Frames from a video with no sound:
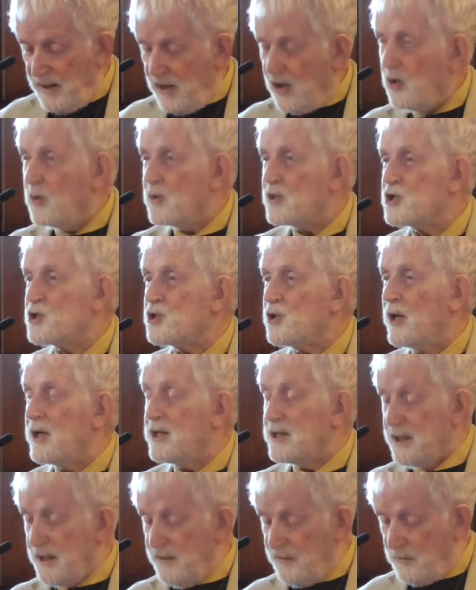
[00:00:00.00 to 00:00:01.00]
who was
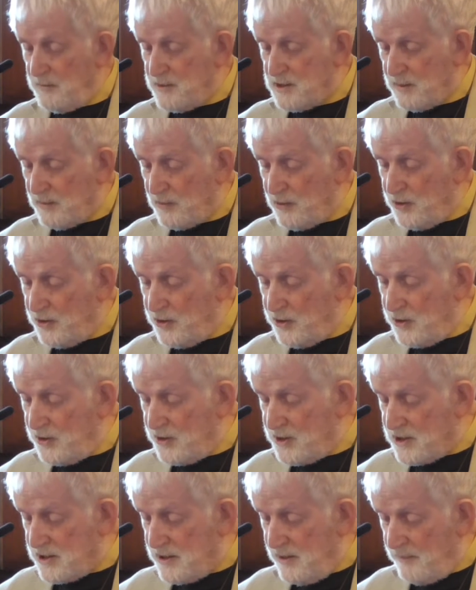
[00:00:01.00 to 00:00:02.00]
trying to give him some
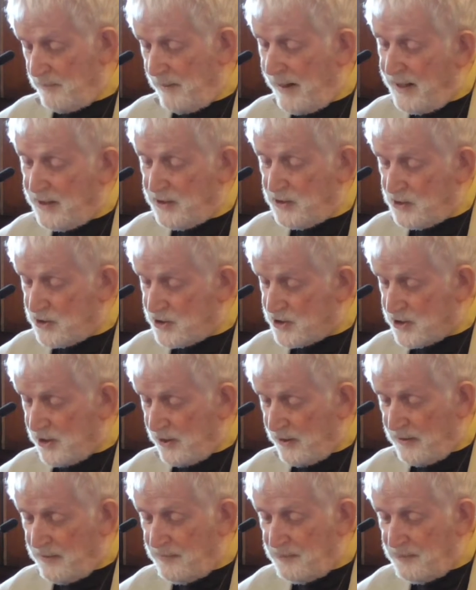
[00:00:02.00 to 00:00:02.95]
bad news,